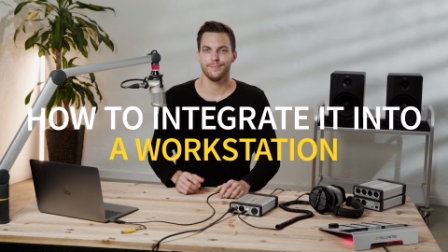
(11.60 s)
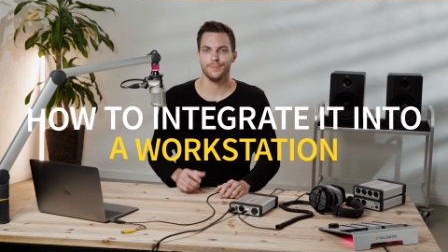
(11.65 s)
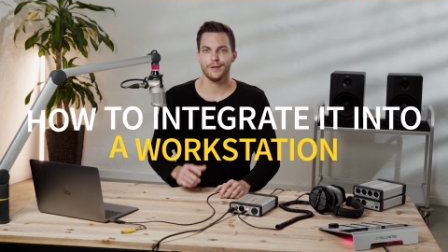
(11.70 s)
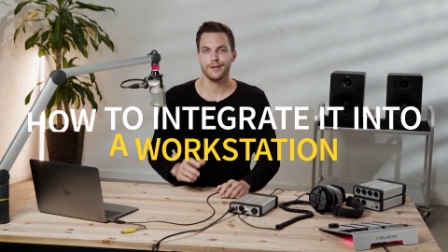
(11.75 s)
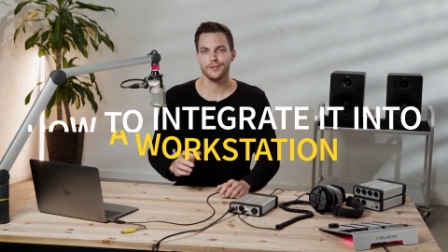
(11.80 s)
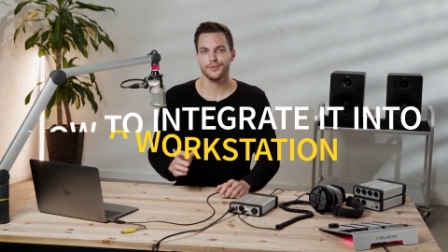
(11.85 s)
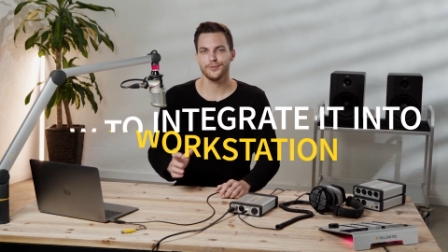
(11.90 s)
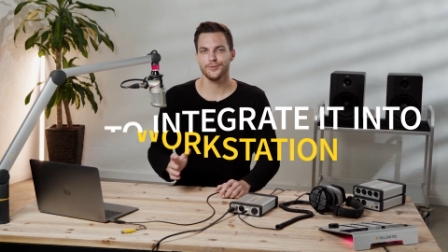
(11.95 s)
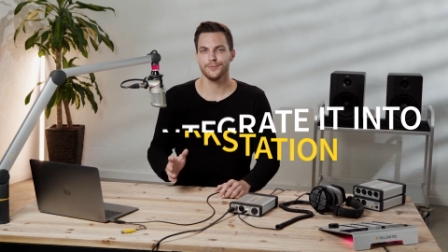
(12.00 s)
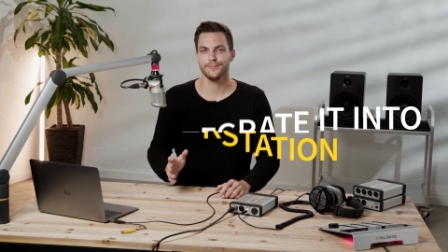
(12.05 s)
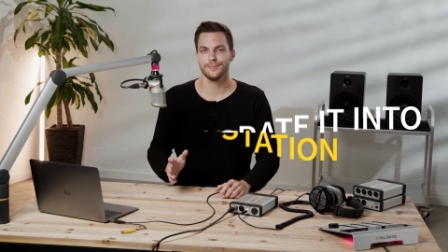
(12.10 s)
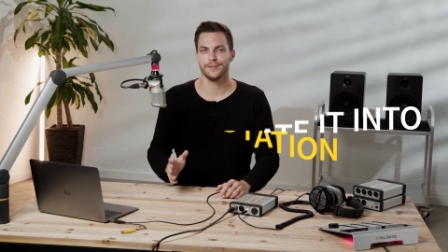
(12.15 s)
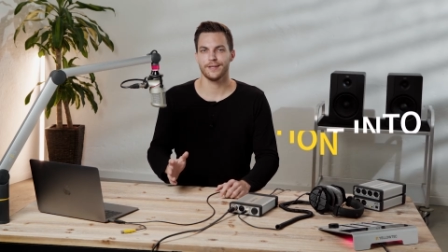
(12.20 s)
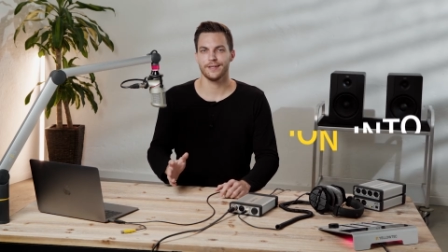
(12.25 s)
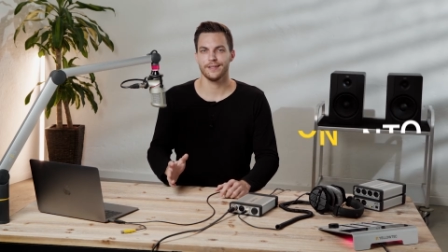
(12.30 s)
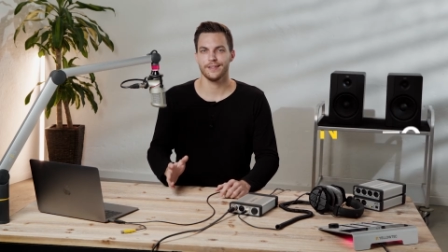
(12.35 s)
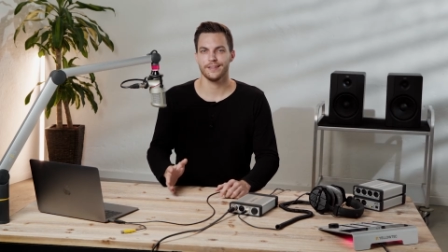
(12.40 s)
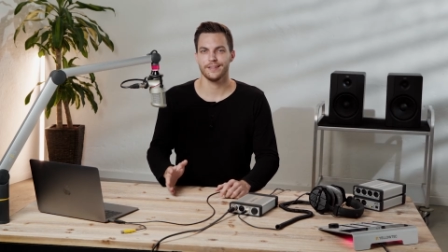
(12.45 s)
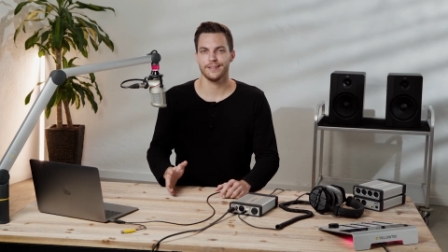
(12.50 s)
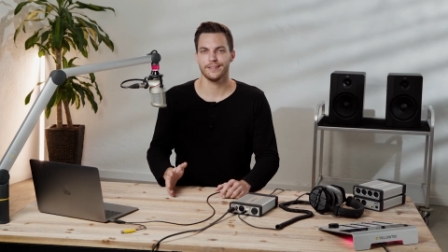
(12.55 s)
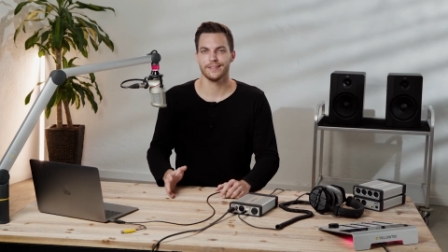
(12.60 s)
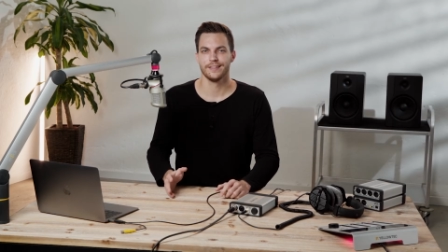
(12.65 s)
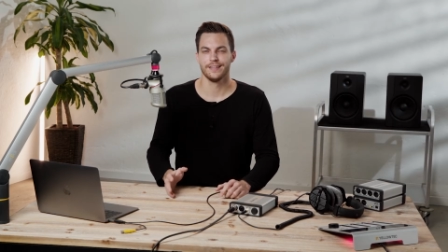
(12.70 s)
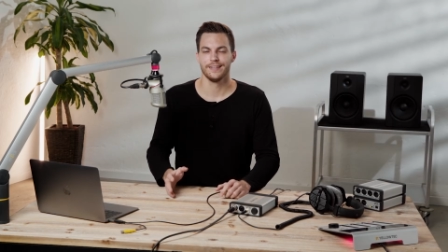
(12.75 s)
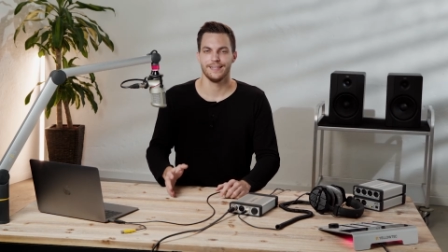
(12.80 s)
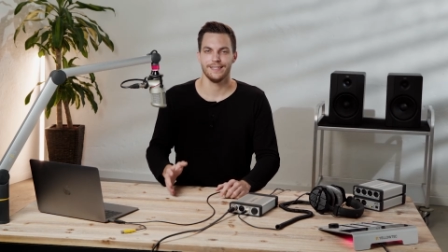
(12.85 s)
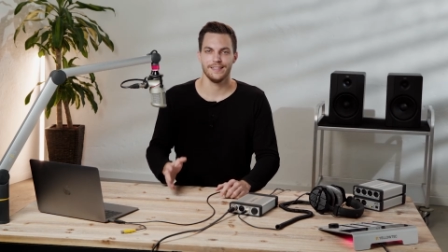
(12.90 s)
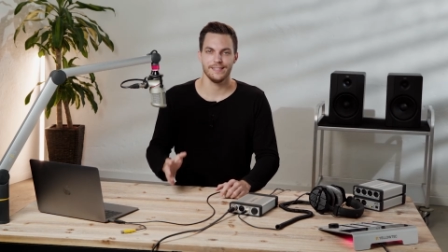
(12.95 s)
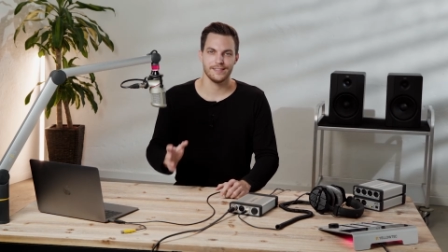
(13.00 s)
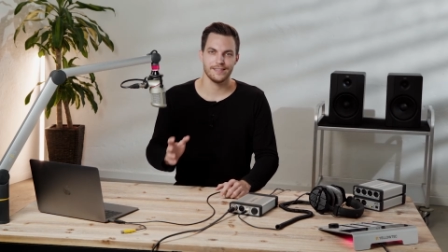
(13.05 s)
PUC2 Mic LEA
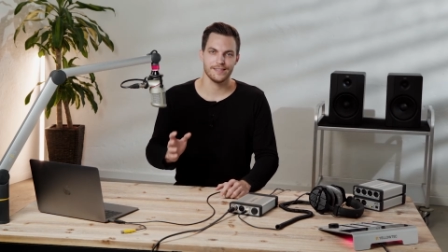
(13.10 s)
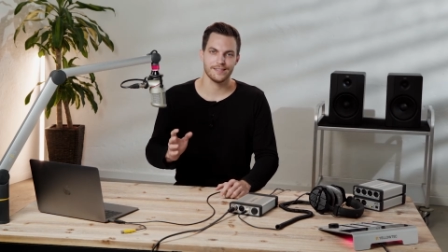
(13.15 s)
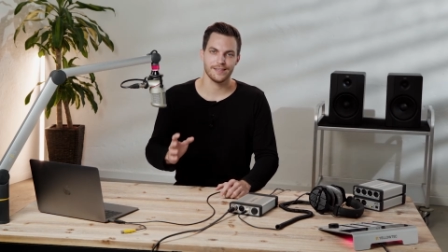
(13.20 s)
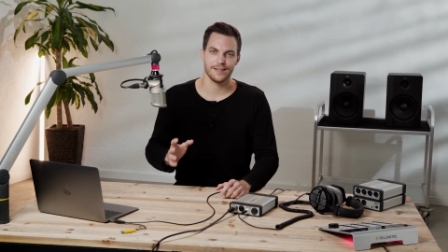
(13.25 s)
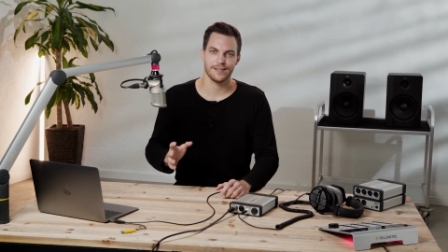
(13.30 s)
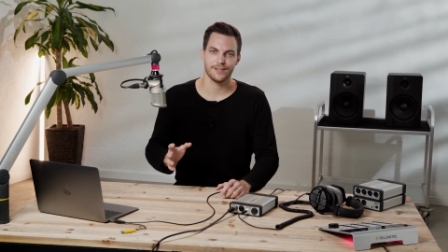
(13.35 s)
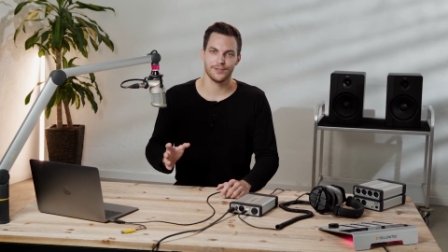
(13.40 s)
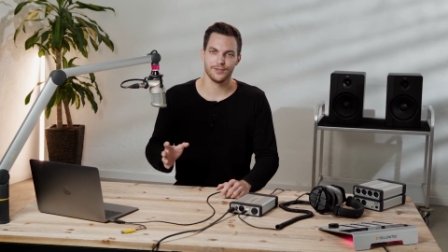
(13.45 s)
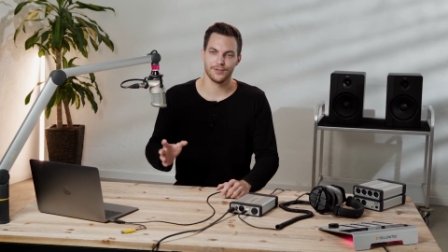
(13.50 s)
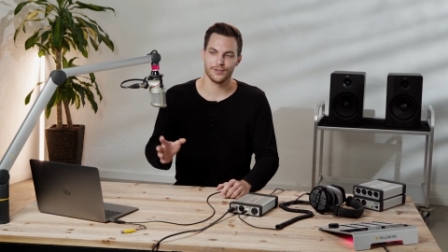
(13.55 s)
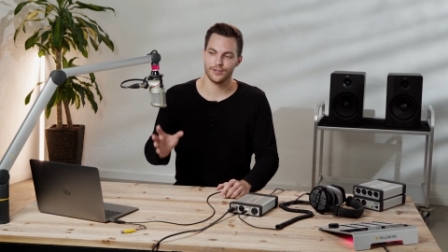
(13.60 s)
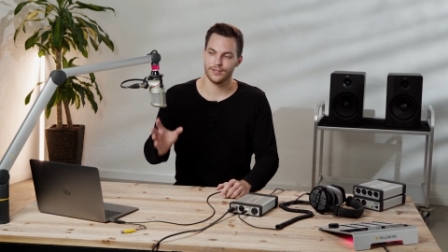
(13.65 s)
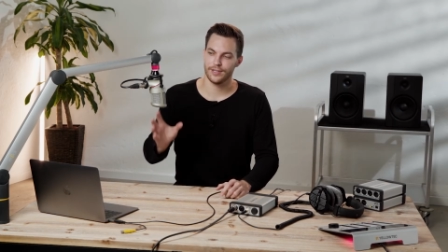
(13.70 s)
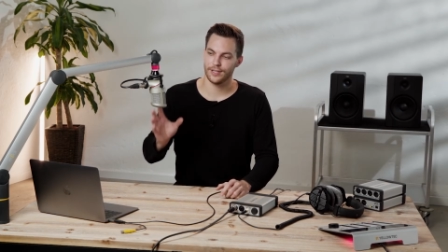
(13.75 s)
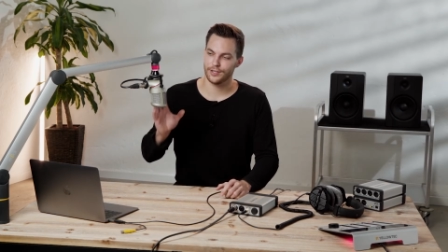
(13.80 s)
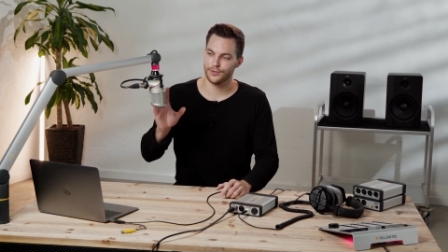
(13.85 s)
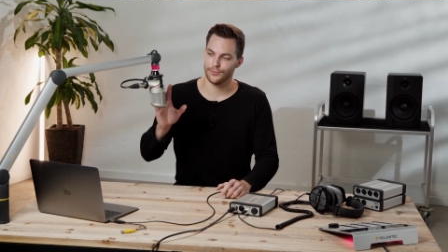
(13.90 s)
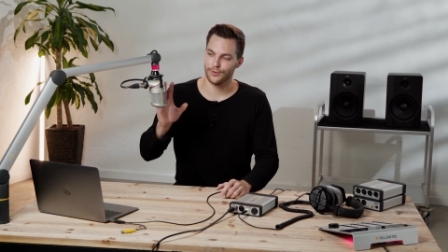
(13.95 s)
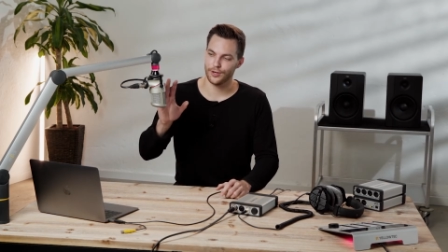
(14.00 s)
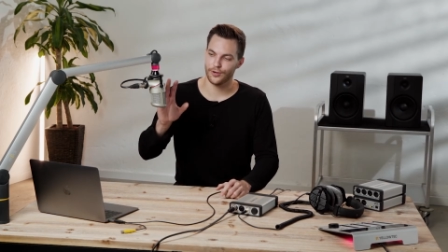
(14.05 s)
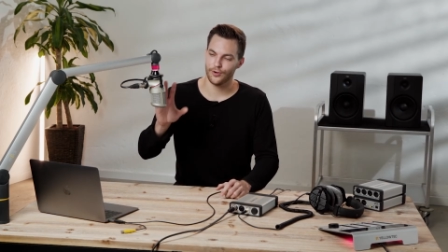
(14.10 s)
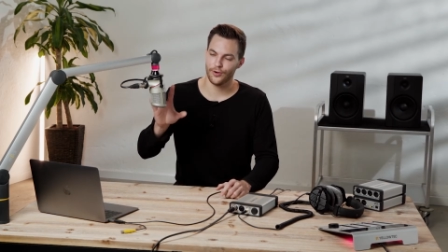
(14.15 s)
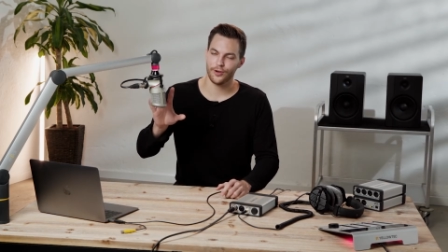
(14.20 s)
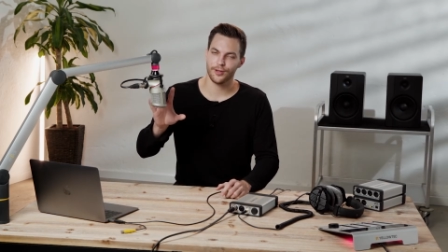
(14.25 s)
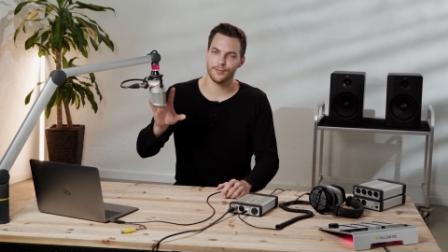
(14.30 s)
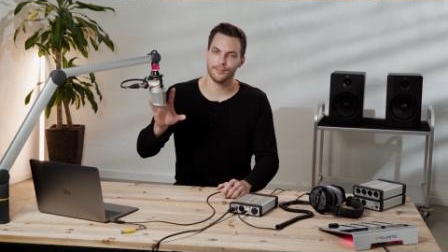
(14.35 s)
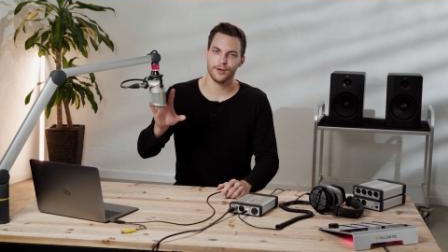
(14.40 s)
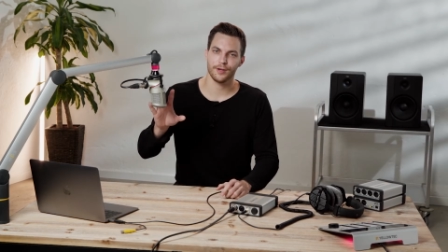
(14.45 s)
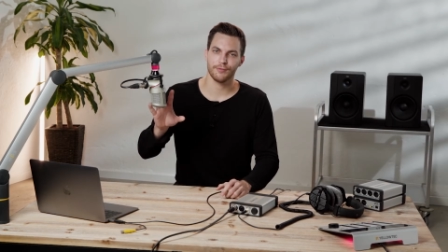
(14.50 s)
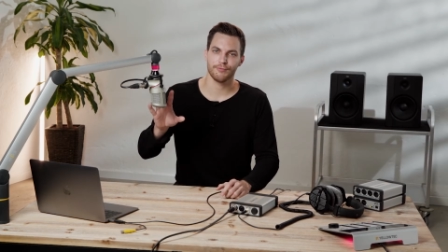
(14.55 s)
is designed to connect your
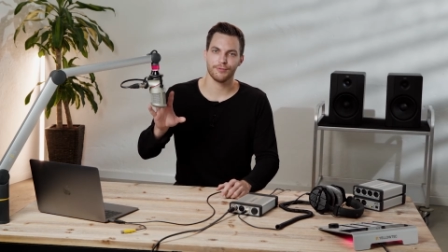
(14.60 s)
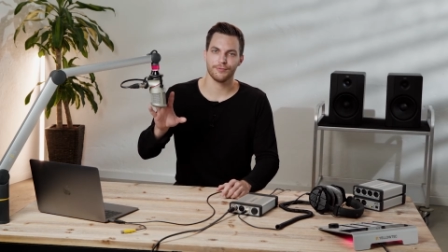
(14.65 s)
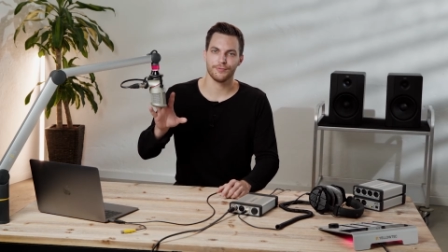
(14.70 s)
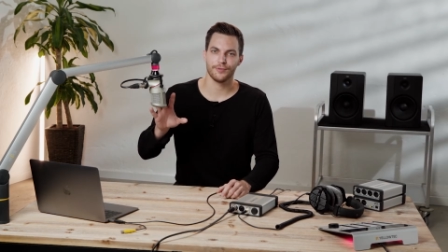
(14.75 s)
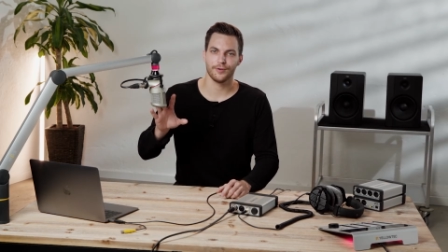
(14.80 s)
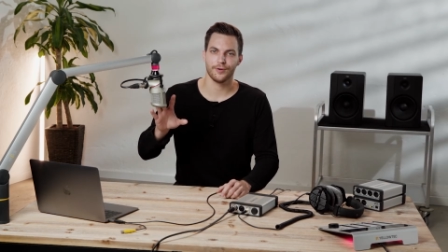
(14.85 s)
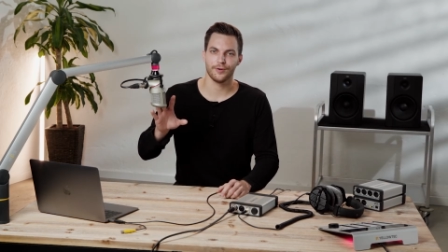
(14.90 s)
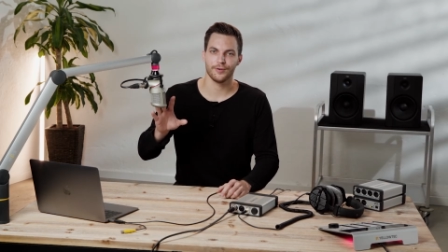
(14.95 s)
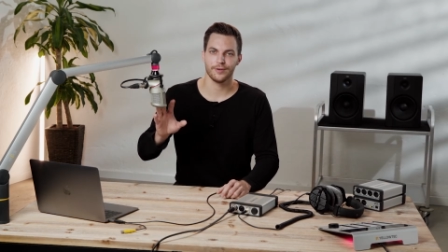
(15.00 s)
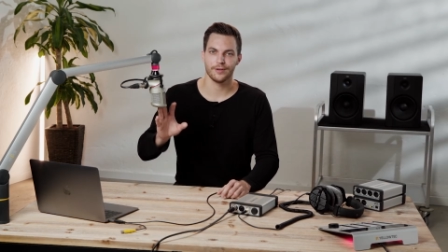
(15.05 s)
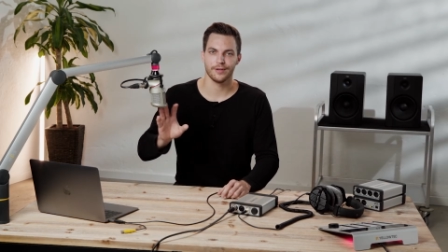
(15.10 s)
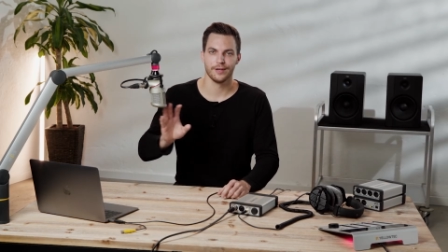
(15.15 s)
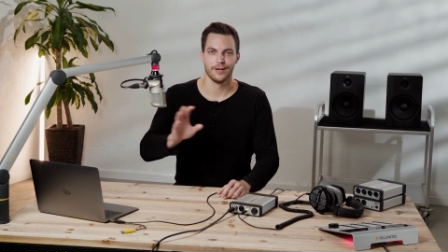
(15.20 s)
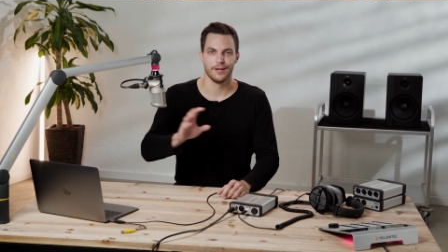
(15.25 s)
recording microphone,